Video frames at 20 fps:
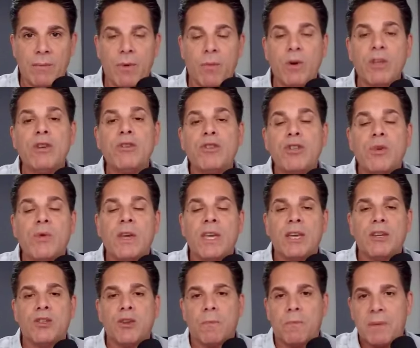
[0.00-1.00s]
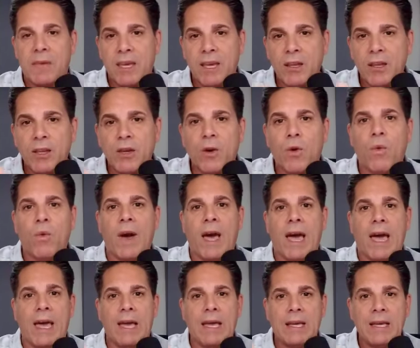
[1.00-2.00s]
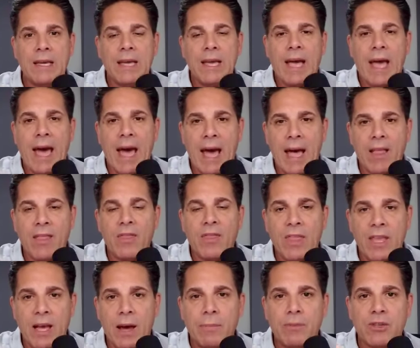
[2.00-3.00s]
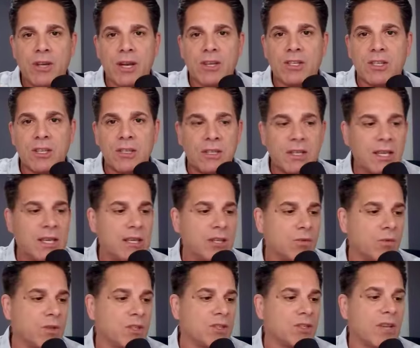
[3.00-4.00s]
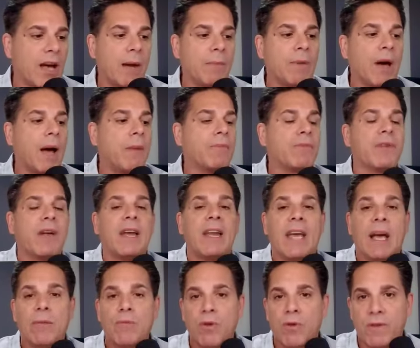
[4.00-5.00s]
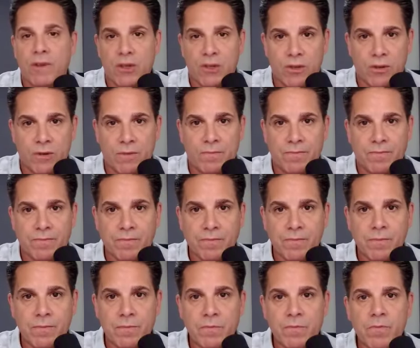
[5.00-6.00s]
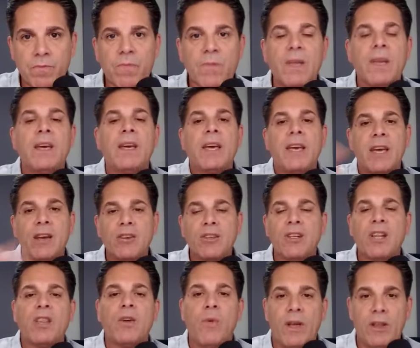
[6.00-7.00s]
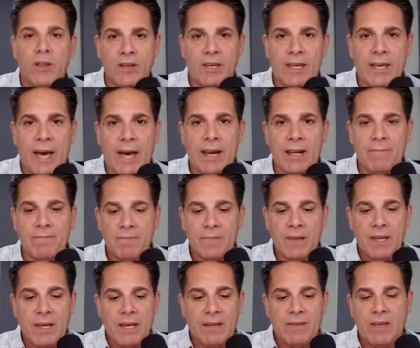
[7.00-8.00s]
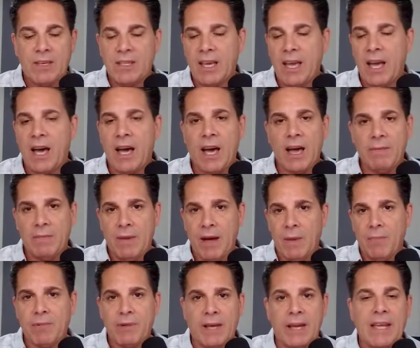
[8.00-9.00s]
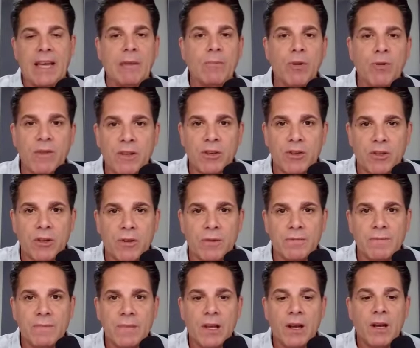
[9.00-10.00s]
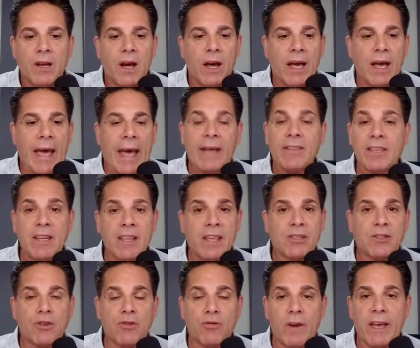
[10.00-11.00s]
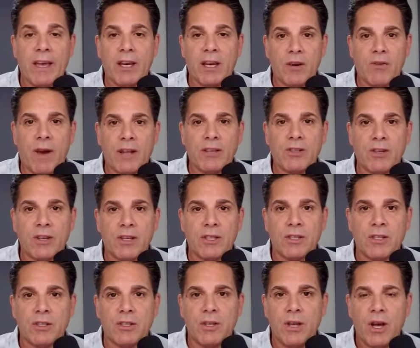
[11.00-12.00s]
But what you're doing is you're peeling away at the objection which is I'm planning on moving soon. Here's another way of looking at it. They say, I'm planning on moving soon. Anthony, that's great. Congratulations.